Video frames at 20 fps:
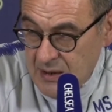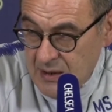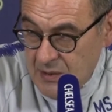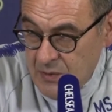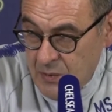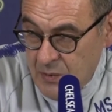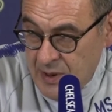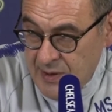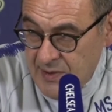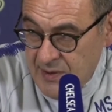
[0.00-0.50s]

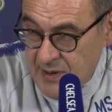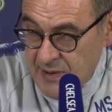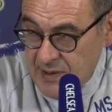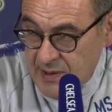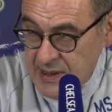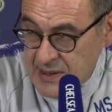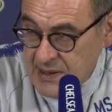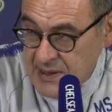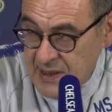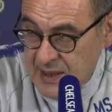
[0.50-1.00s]
when there
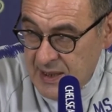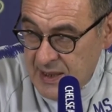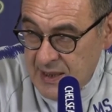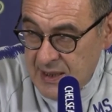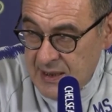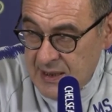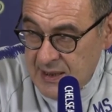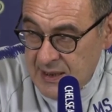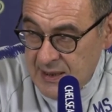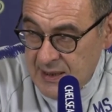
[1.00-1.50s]
is
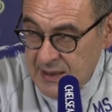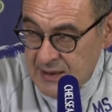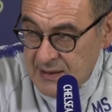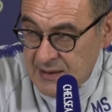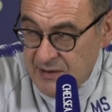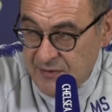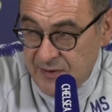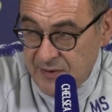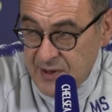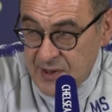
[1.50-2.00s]

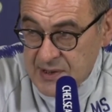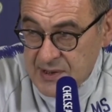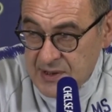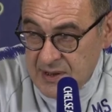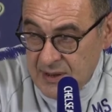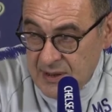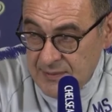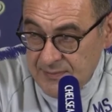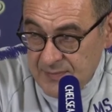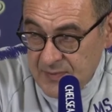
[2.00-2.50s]
the first
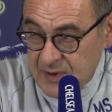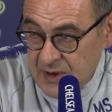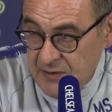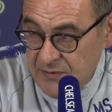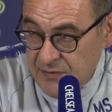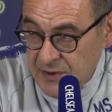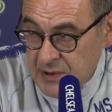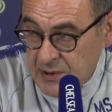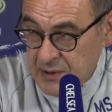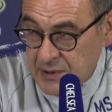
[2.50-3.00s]

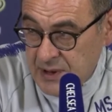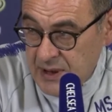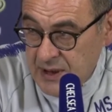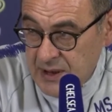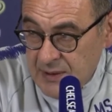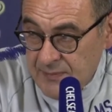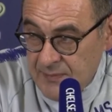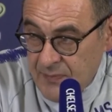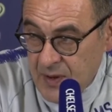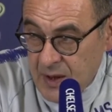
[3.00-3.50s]

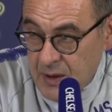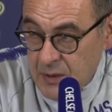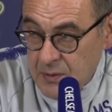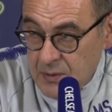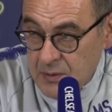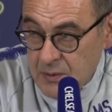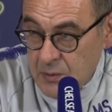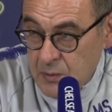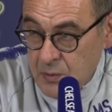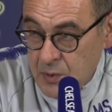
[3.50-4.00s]
difficulty,
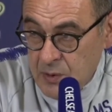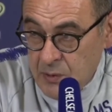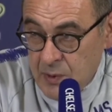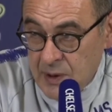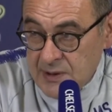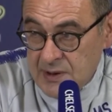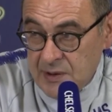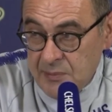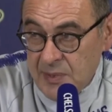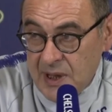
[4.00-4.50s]
we
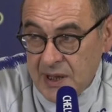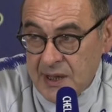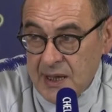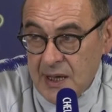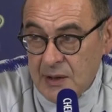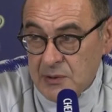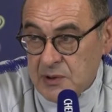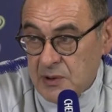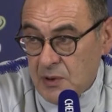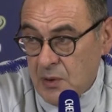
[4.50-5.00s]
went in
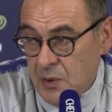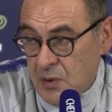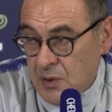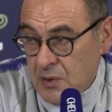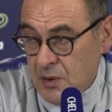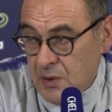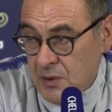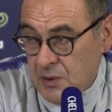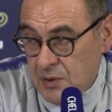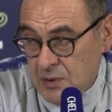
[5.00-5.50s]
blackout,
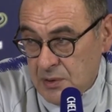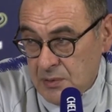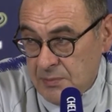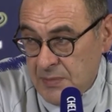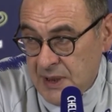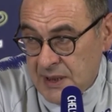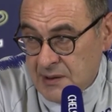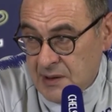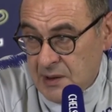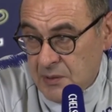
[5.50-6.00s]
or
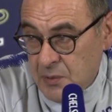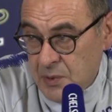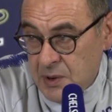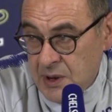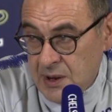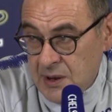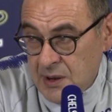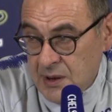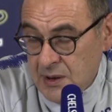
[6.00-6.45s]
better, we